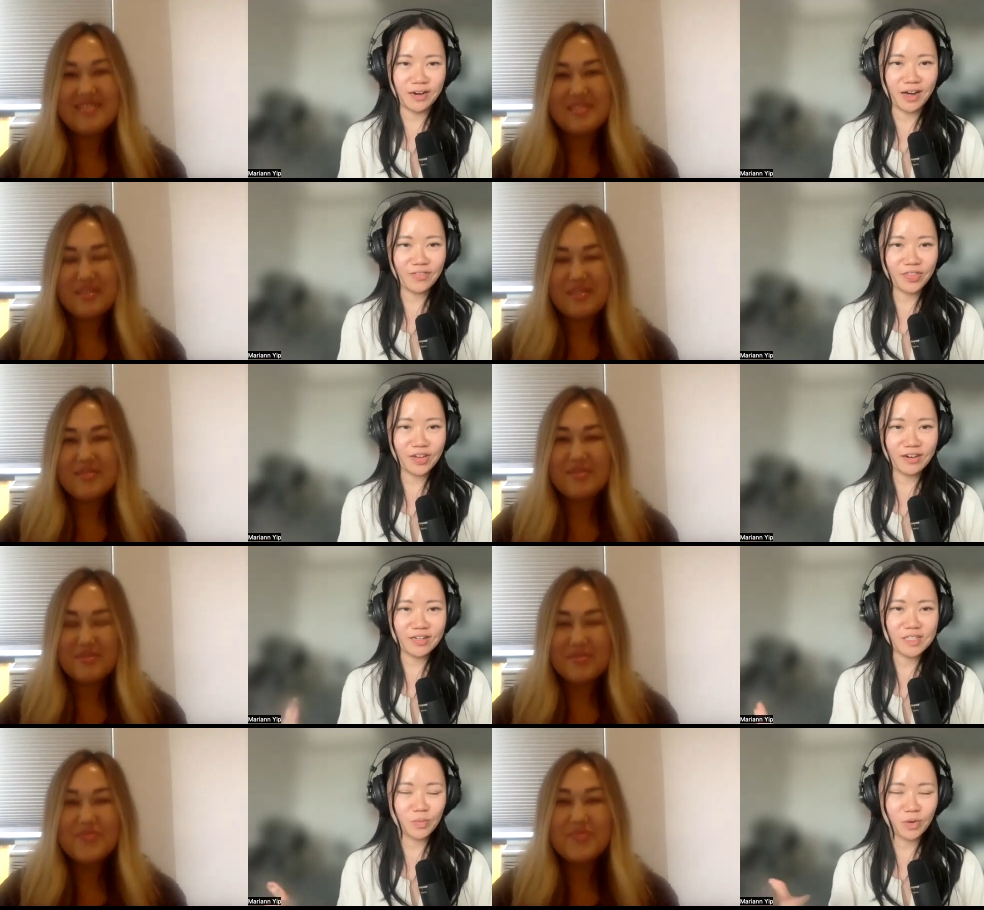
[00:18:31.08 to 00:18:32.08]
Speaker 1: out
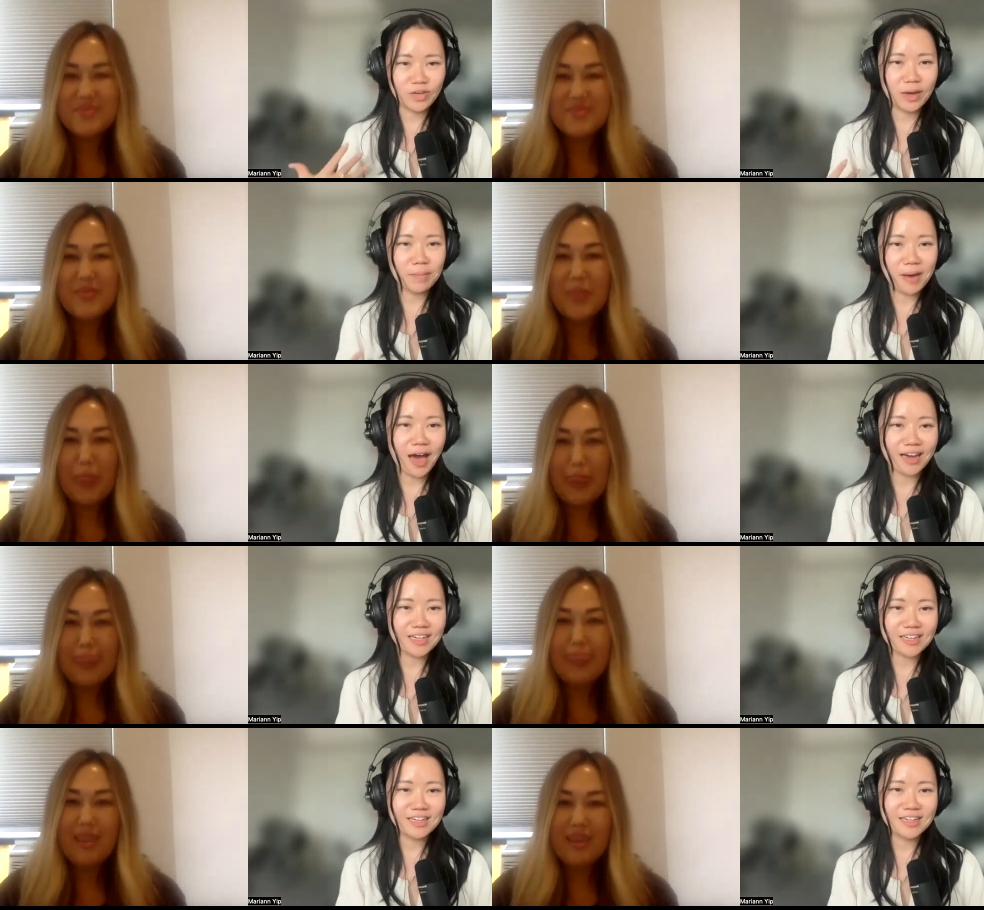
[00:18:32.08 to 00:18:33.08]
there is what you get
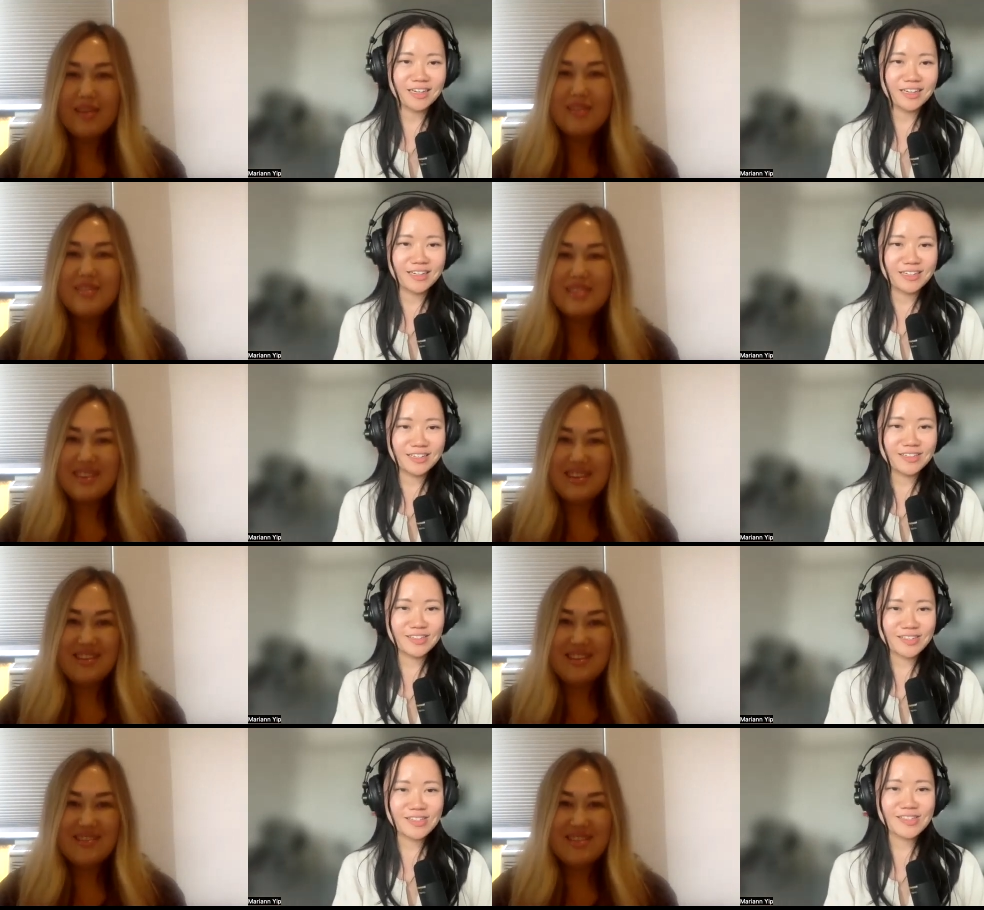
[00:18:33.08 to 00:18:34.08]
back
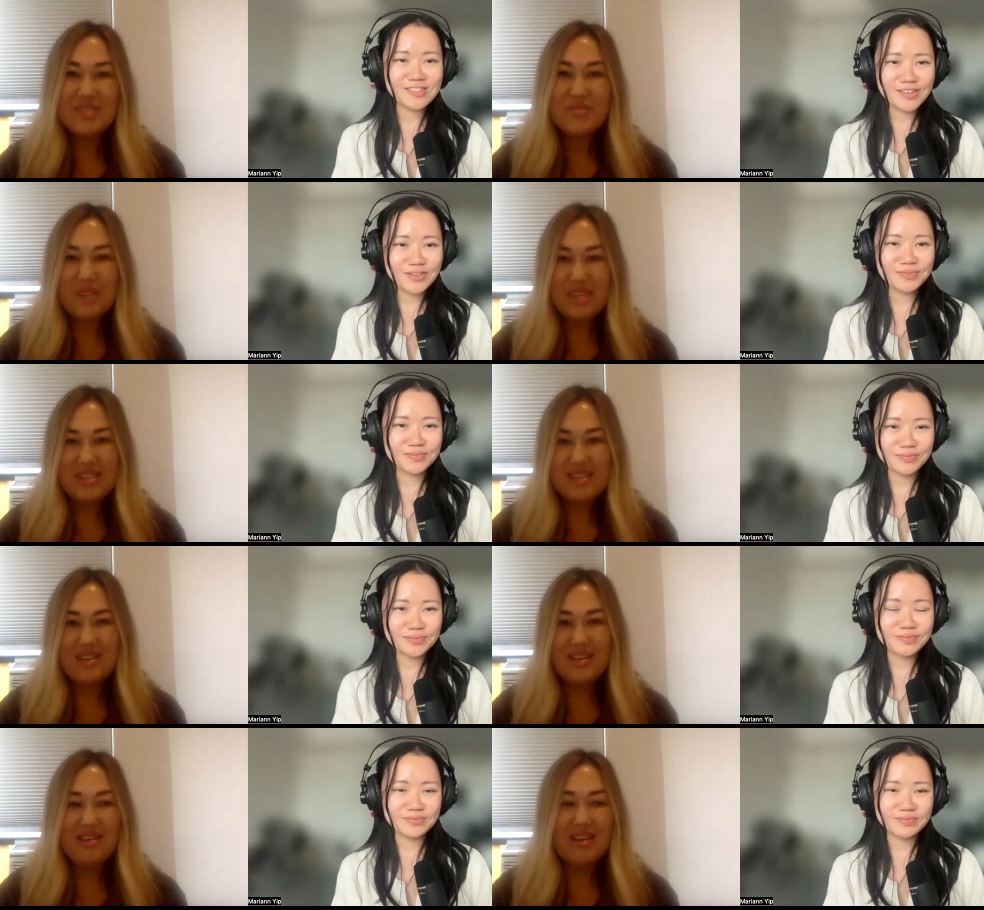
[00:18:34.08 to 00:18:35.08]
Speaker 2: yeah that's
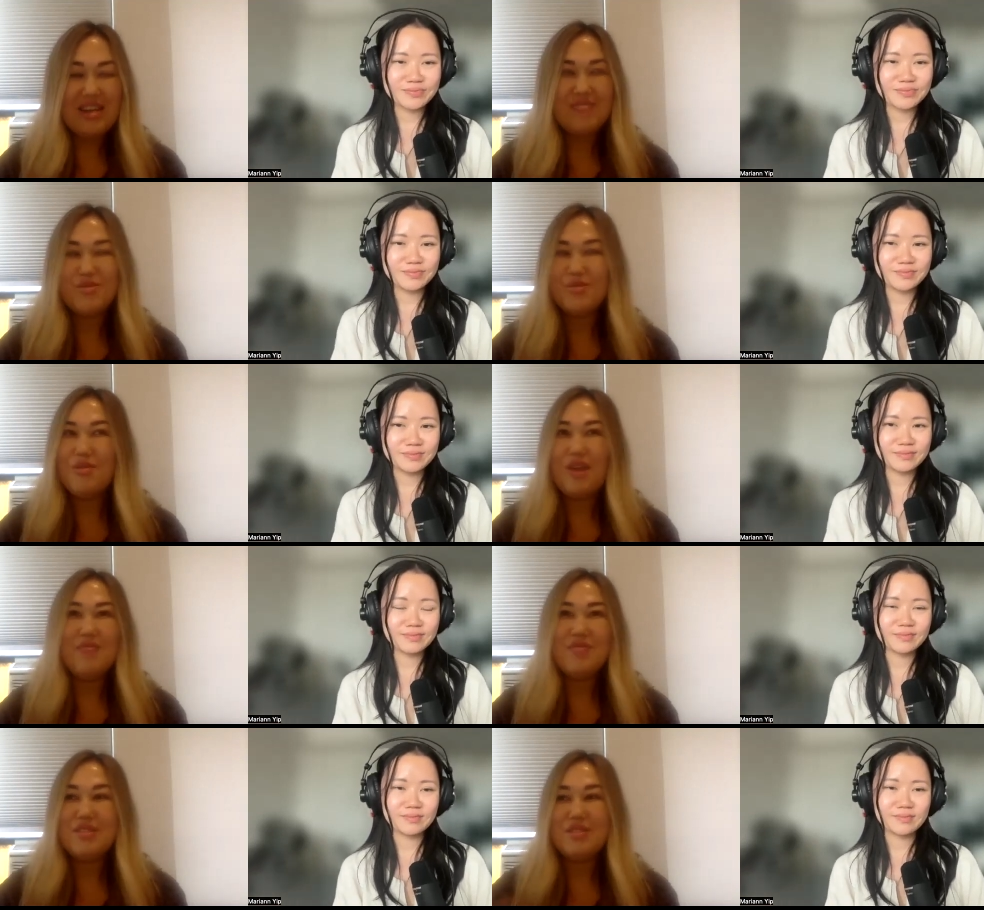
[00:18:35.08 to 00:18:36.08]
crazy mm-hmm. and so
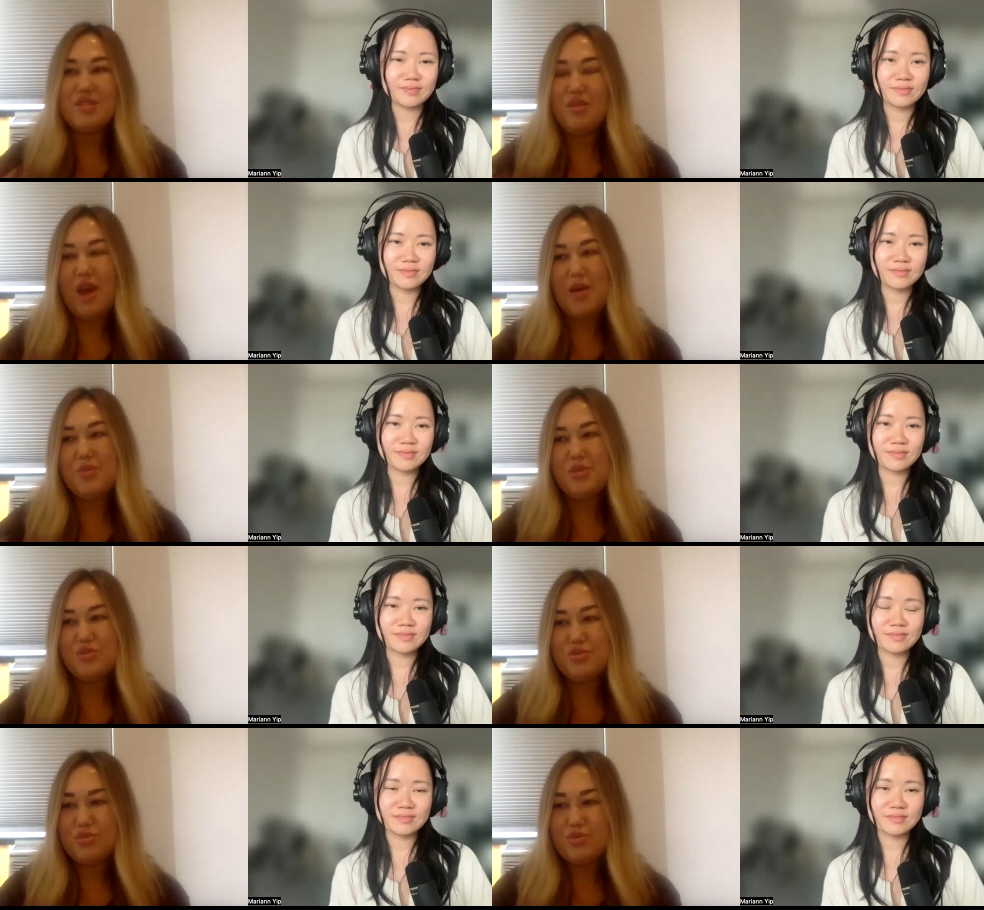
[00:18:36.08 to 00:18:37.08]
i was so happy
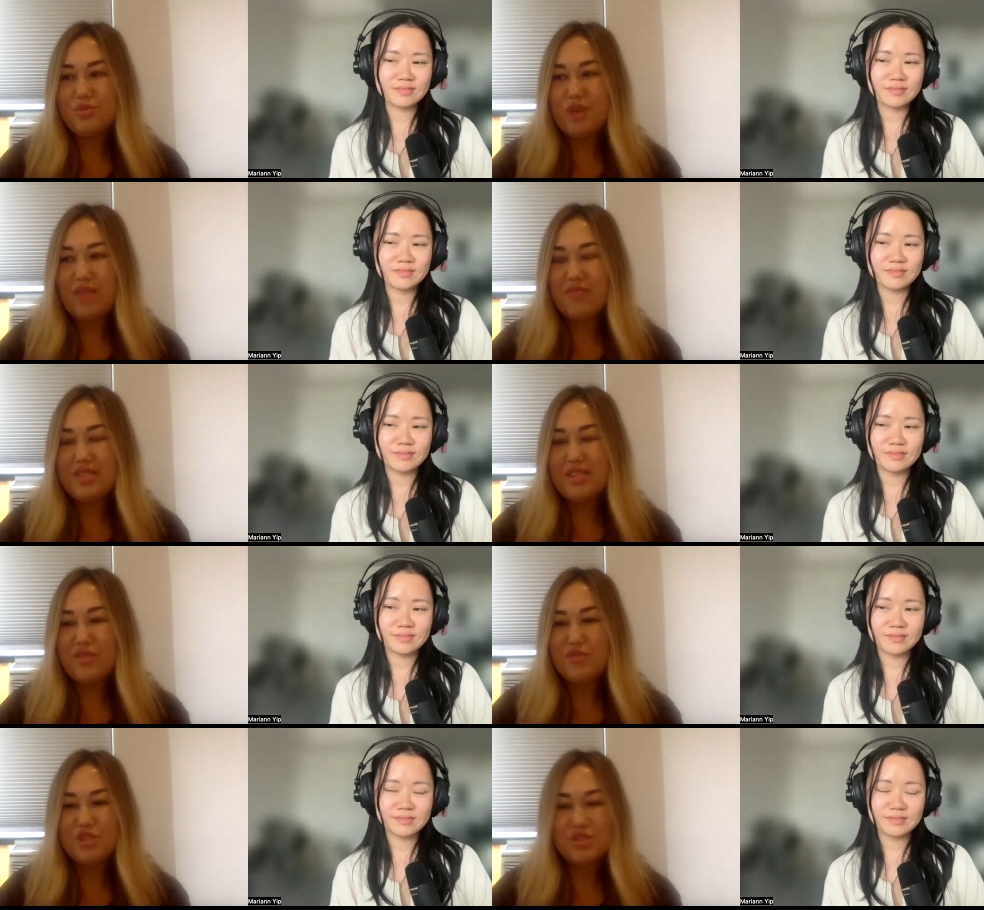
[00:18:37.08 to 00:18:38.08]
to have this
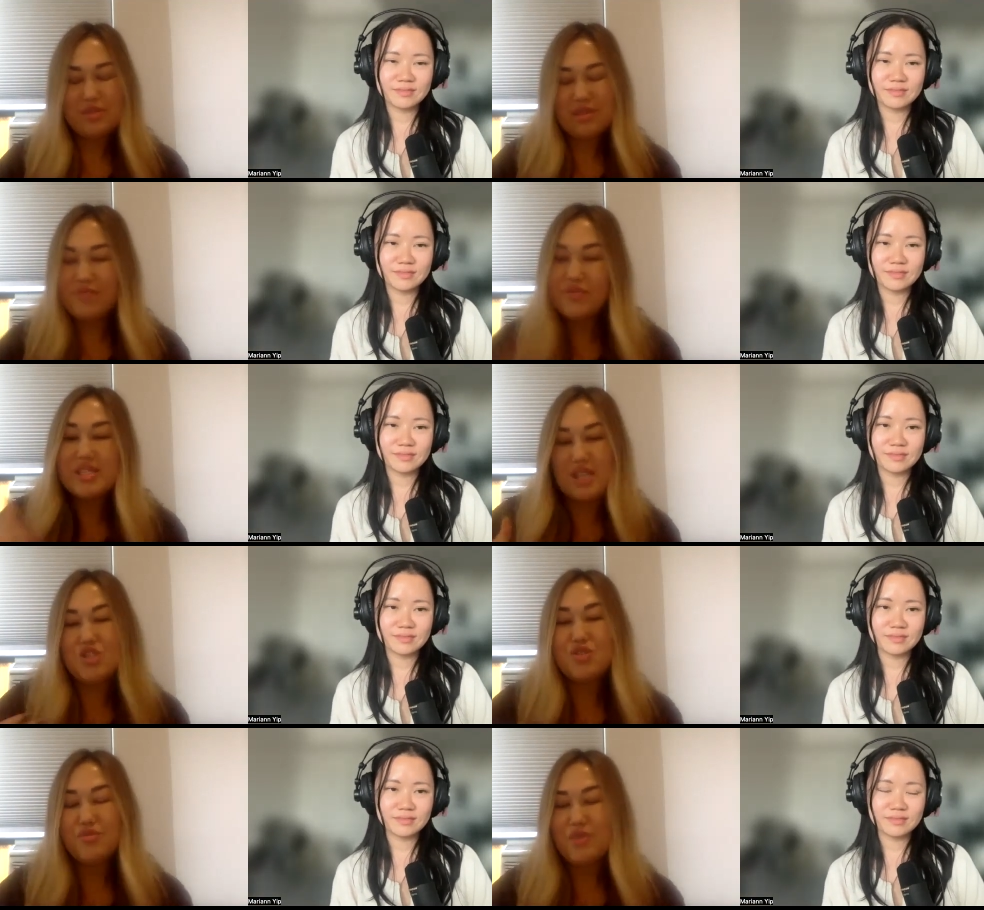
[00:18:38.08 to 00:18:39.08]
convers
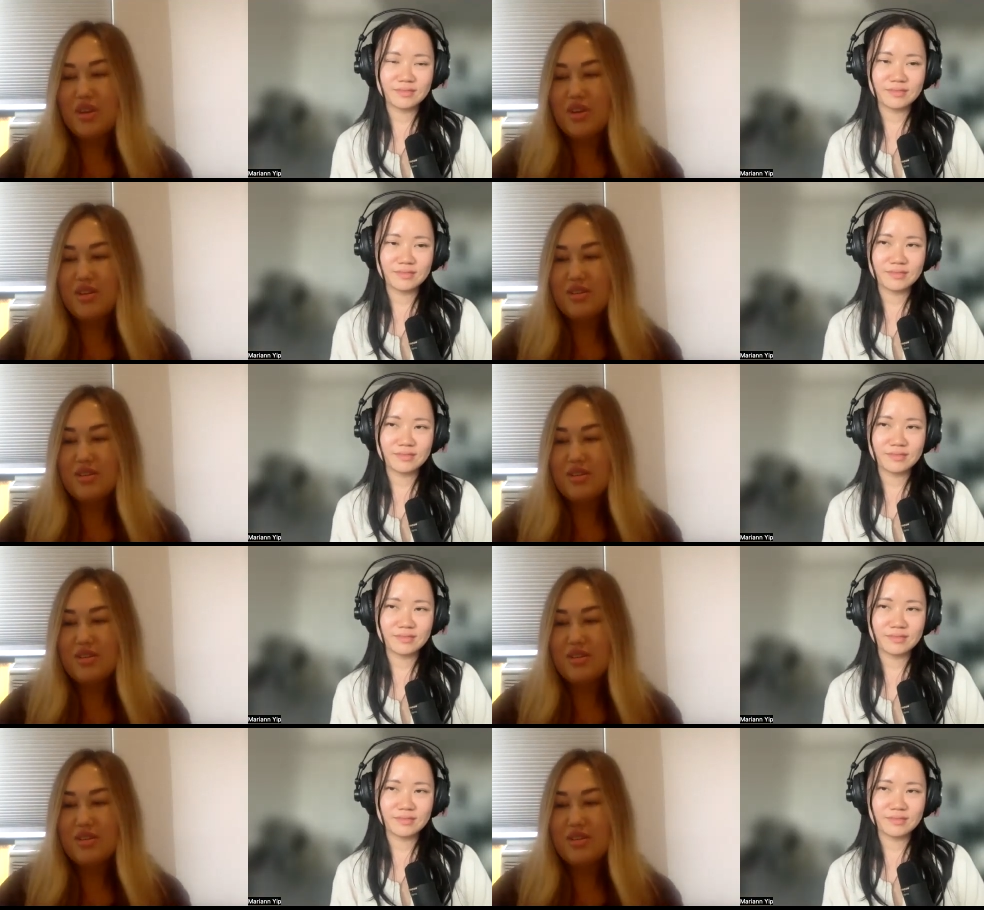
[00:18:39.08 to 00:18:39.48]
conversation with her